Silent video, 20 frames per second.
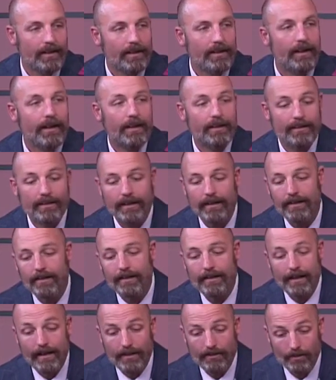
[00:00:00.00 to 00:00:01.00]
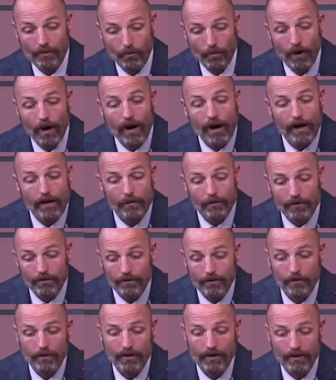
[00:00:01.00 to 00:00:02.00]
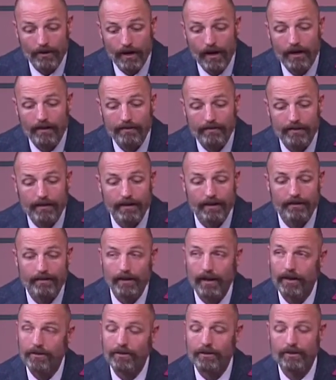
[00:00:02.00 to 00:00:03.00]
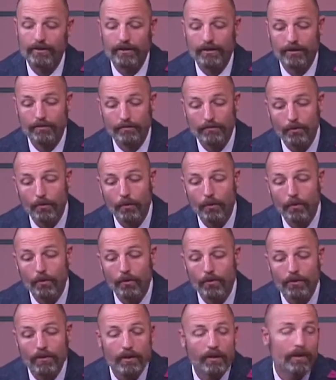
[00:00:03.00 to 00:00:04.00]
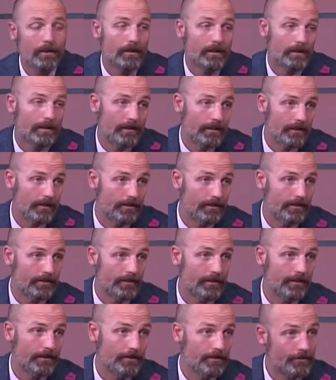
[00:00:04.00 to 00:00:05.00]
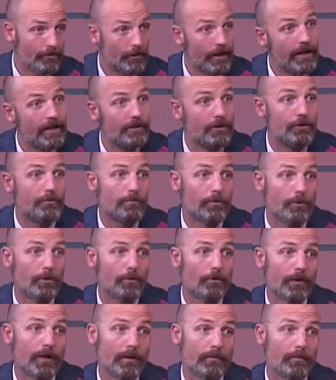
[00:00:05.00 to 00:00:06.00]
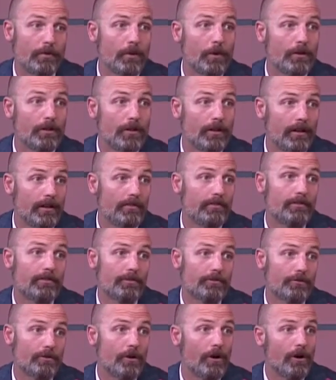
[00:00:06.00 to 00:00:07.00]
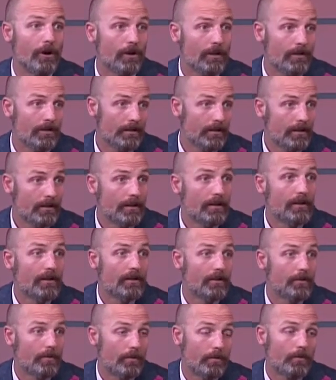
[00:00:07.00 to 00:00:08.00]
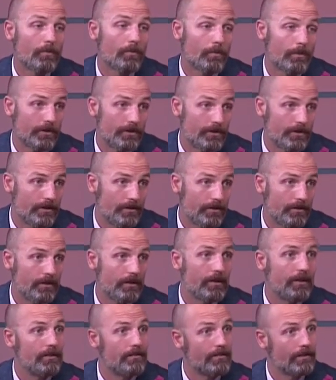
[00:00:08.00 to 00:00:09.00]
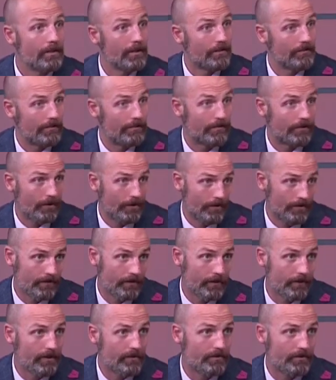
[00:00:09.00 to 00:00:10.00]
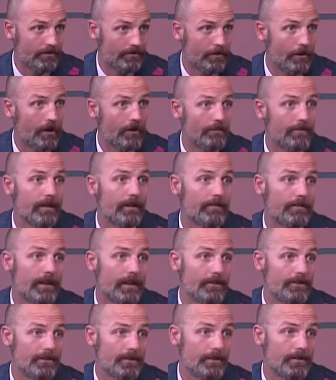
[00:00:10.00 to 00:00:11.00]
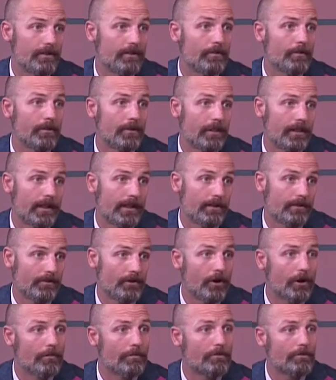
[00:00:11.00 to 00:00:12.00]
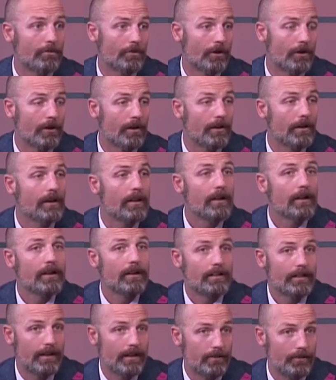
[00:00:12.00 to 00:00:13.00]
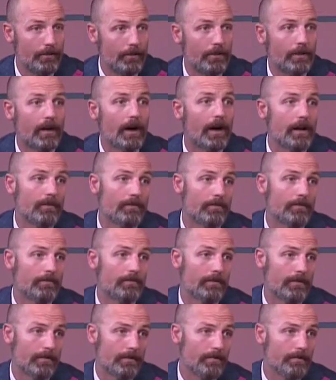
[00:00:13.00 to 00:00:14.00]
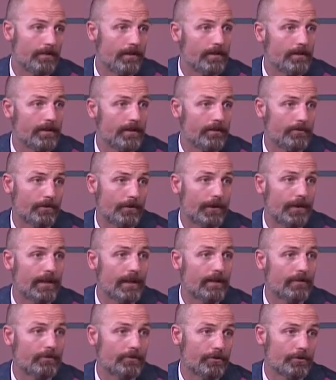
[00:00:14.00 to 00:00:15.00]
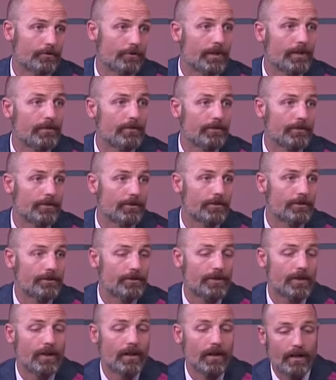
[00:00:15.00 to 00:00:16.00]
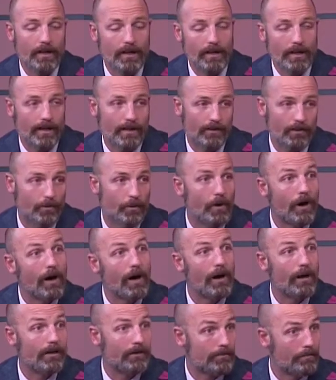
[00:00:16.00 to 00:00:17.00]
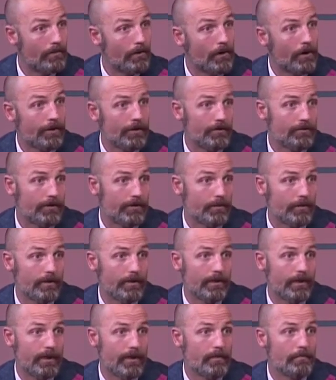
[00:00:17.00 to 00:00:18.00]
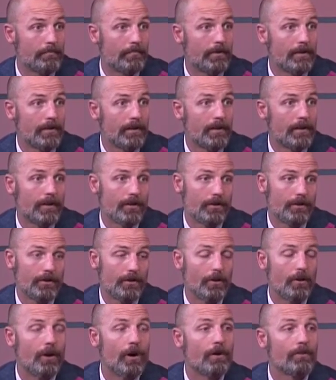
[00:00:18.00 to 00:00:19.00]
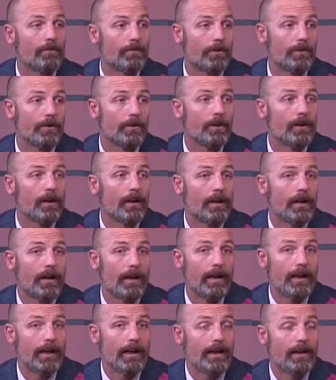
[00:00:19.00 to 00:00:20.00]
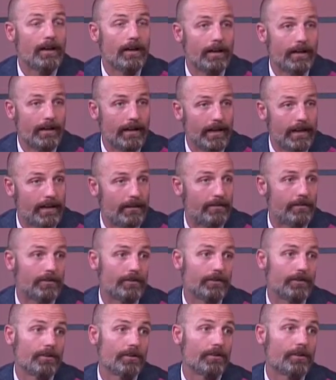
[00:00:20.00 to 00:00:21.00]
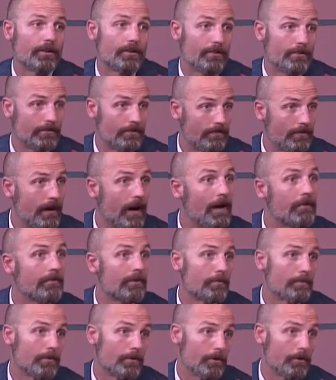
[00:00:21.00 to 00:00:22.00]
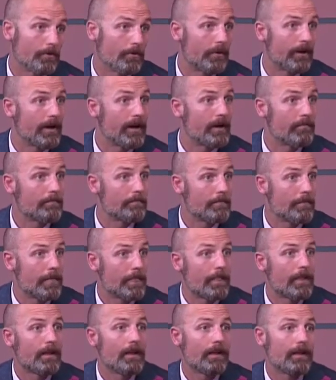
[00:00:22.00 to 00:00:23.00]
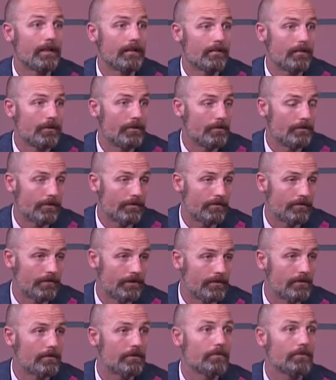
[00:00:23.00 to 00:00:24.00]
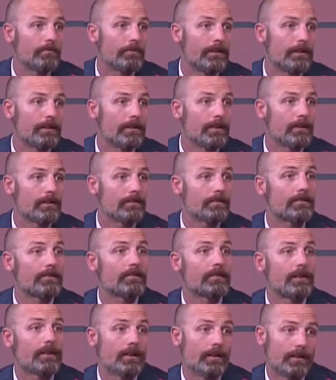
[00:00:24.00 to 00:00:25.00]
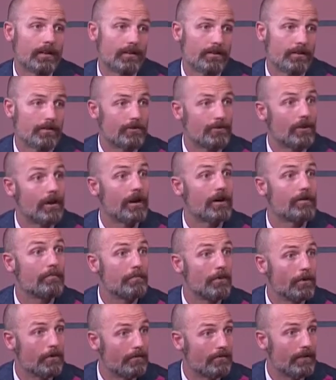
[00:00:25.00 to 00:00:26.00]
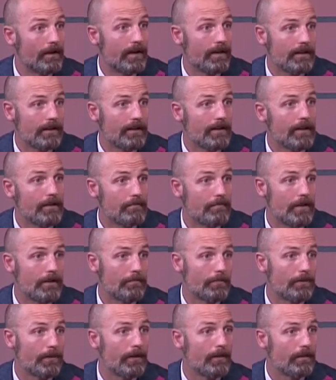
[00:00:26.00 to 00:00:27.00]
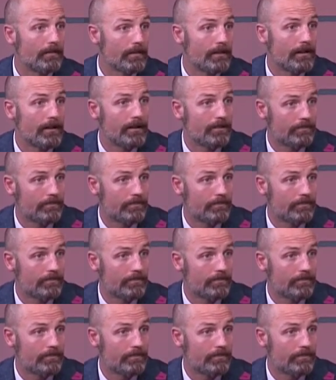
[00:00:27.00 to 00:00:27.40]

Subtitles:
And then at the Y, we're doing a lot of things, not just in the pool. There's this great new program called LIVESTRONG, which is if you've heard of the LiveStrong Foundation with Lance Armstrong, they do a lot of funding for cancer research, and the Y is partnering with them to offer a cancer survivor program using physical fitness to try to motivate and keep people healthy.